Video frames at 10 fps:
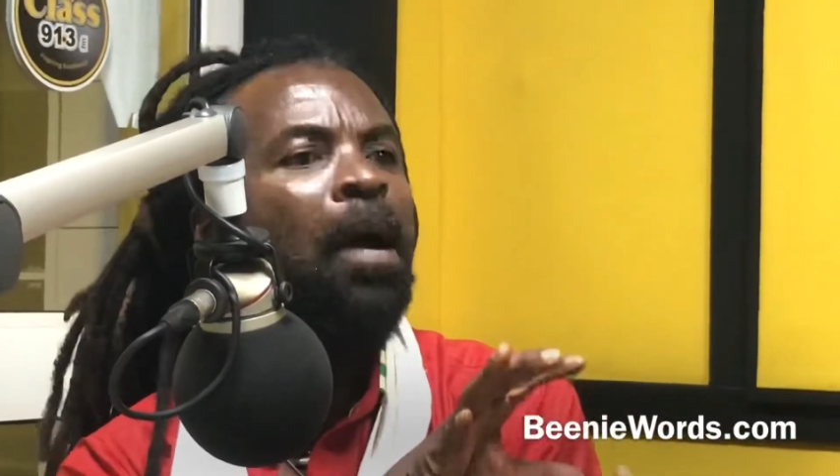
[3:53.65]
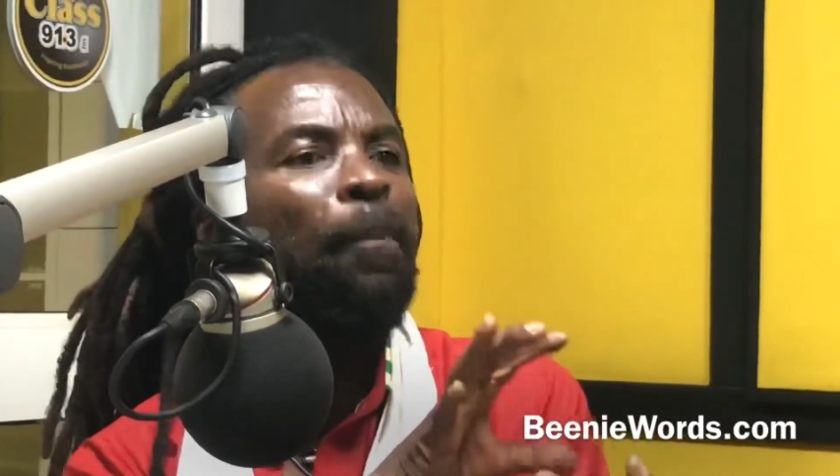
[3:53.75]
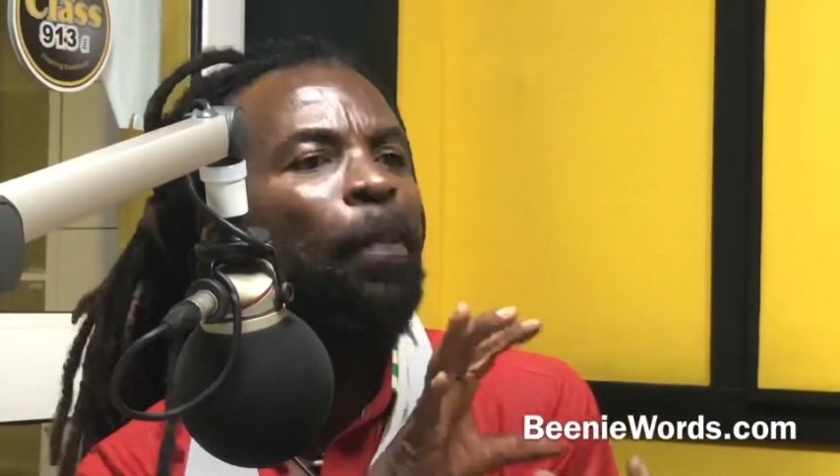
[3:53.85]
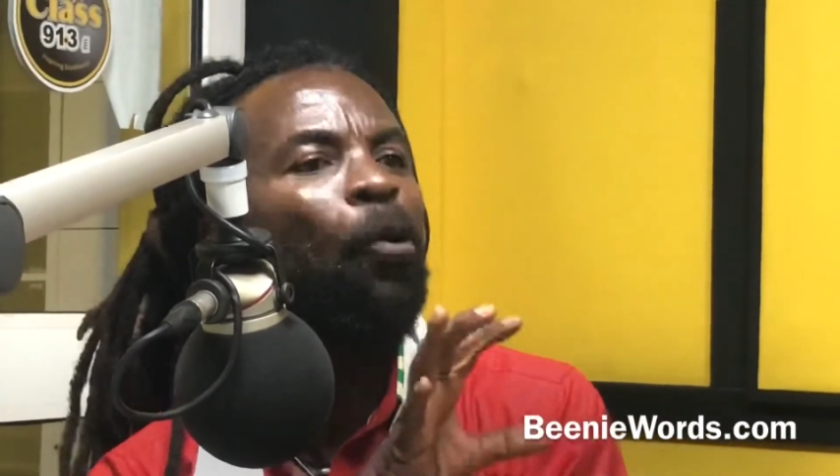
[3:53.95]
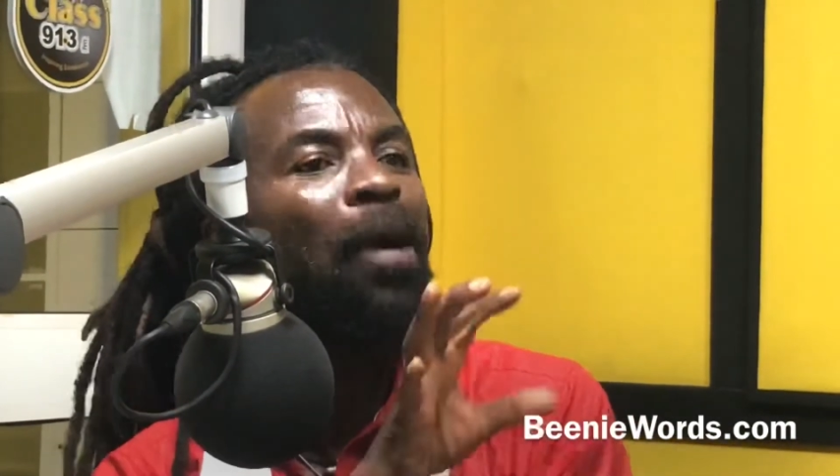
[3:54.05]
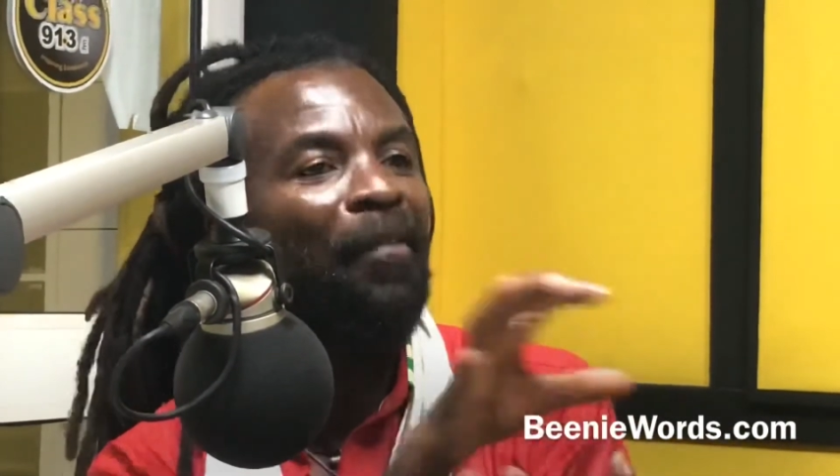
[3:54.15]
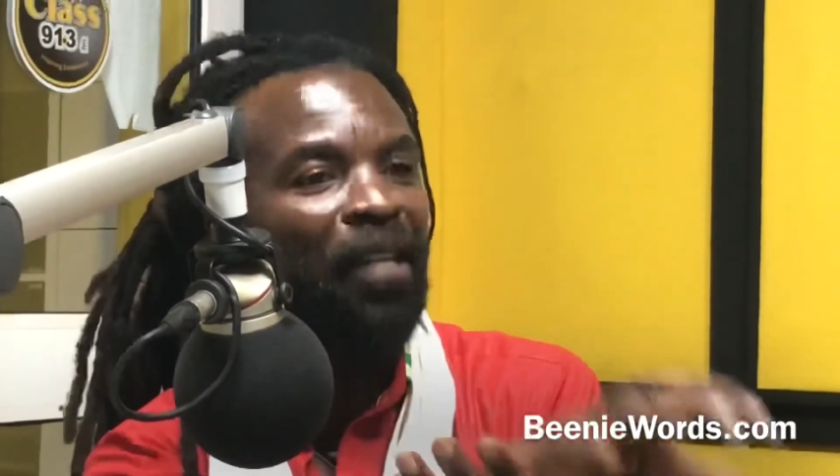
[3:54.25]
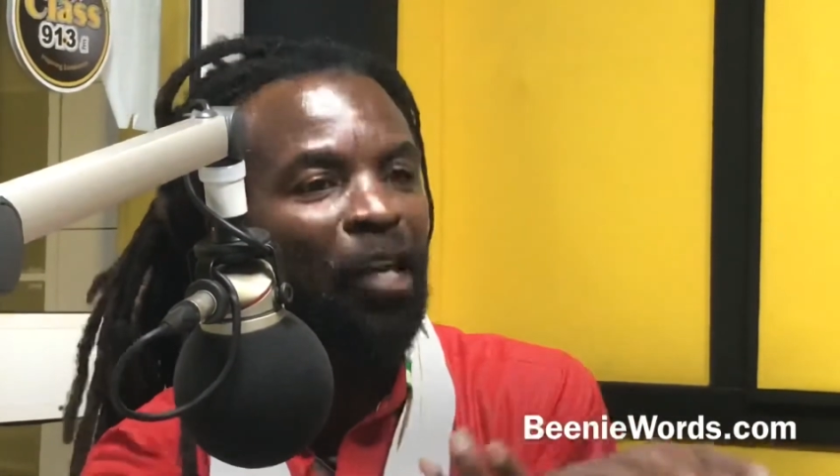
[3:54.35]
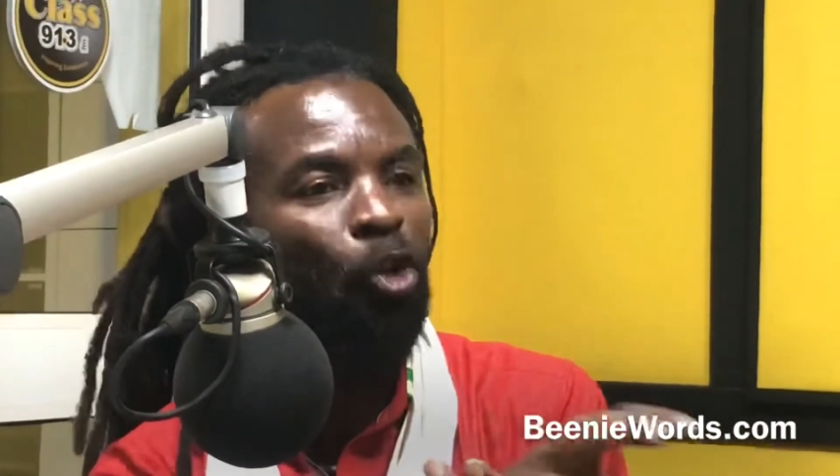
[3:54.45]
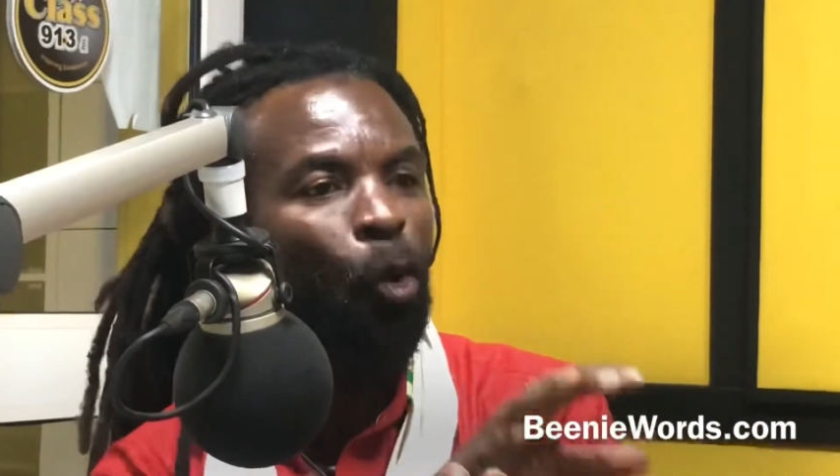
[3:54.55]
people
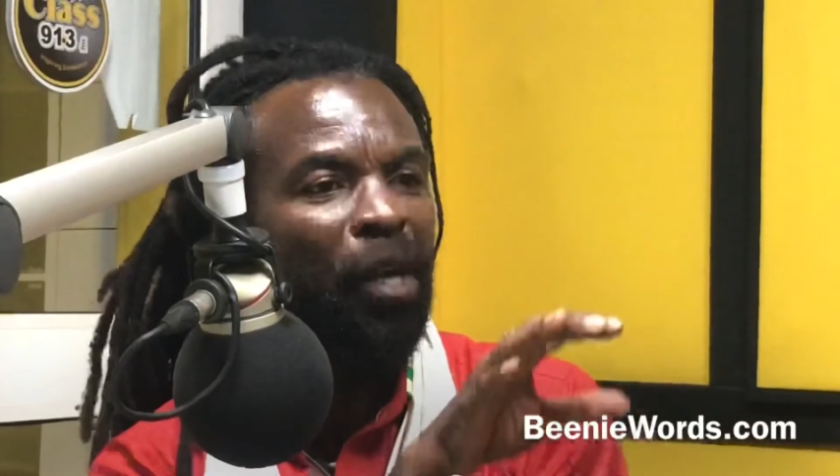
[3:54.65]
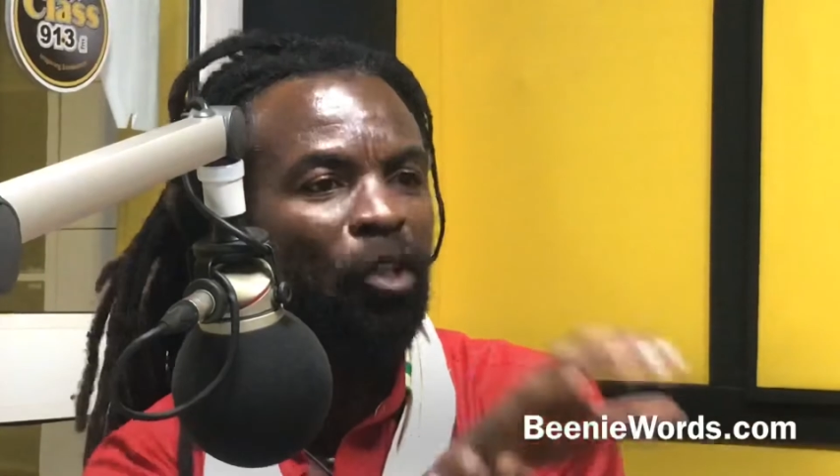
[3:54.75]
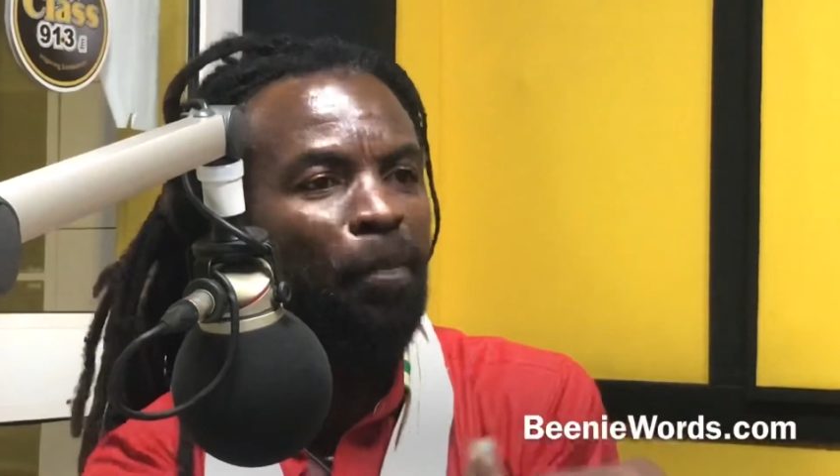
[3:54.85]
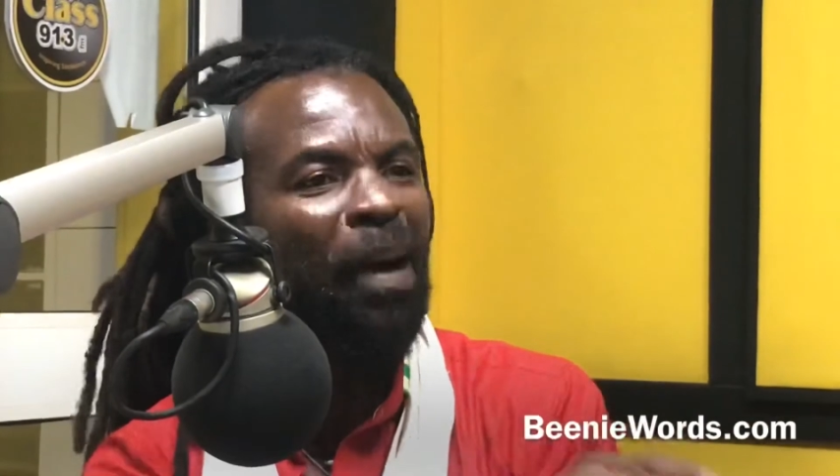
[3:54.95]
gravitate towards it.